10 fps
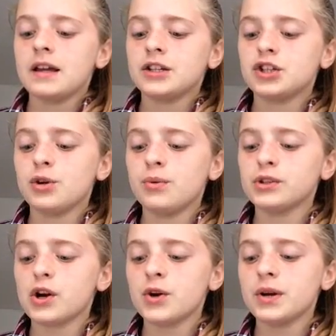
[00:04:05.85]
She
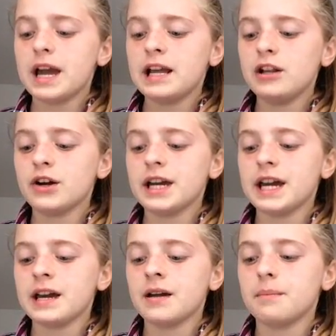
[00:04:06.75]
was okay
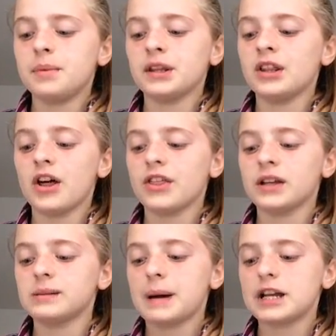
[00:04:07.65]
looking, but
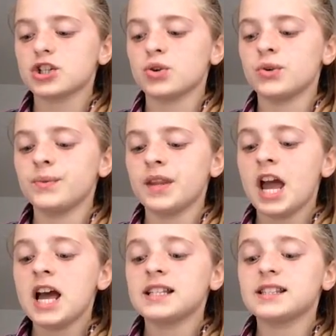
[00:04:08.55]
nothing special.
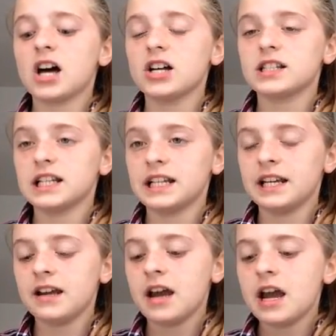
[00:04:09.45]

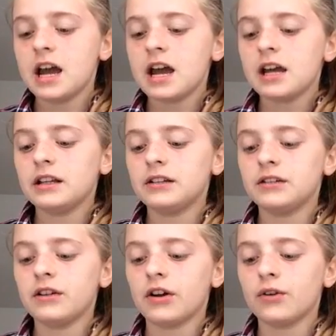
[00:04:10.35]
Certainly
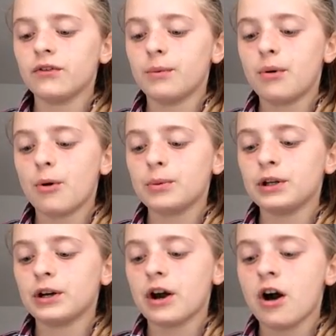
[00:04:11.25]
none of the
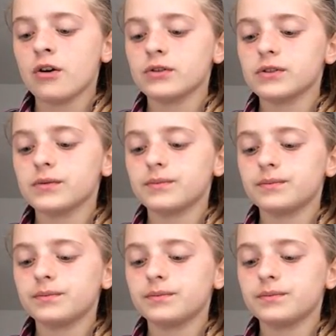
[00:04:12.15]
popular girls.